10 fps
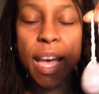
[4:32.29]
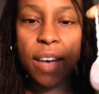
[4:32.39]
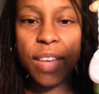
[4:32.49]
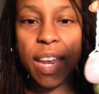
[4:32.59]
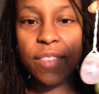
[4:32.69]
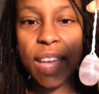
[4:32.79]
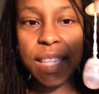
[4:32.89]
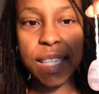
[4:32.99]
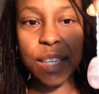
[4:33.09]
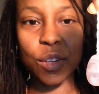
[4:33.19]
of an
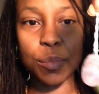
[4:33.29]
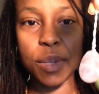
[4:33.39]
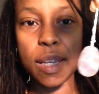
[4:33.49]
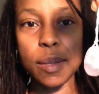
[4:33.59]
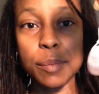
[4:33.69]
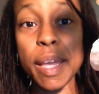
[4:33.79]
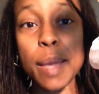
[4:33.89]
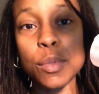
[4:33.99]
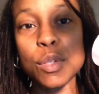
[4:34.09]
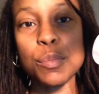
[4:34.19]
advanced skill to be
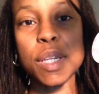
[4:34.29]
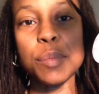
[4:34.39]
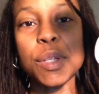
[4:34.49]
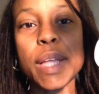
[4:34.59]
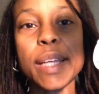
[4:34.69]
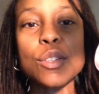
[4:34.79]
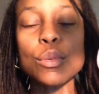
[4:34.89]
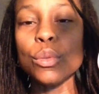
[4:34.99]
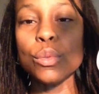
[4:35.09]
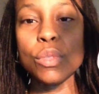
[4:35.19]
able to manipulate
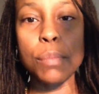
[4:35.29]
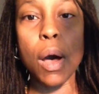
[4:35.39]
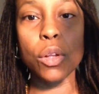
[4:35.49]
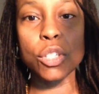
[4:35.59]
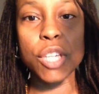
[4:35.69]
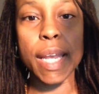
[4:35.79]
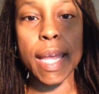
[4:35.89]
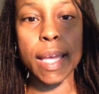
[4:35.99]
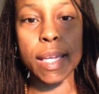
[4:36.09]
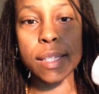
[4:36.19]
two small jade
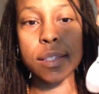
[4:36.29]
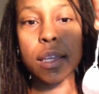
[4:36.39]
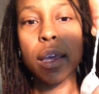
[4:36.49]
eggs